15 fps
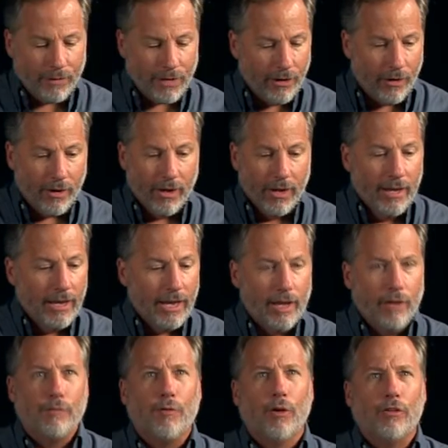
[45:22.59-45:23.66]
here
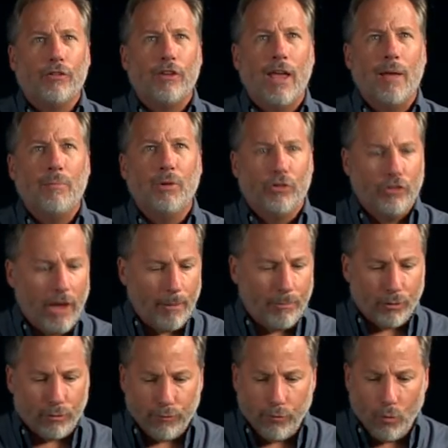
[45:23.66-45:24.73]
in 1 Samuel
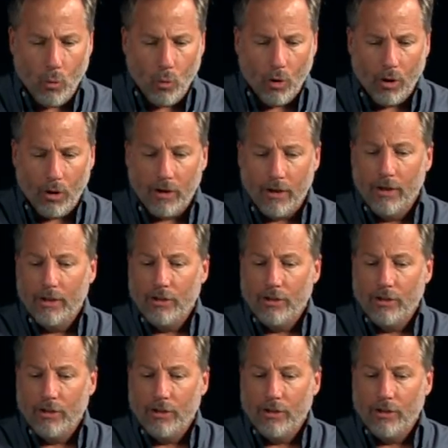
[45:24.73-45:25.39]
chapter 4,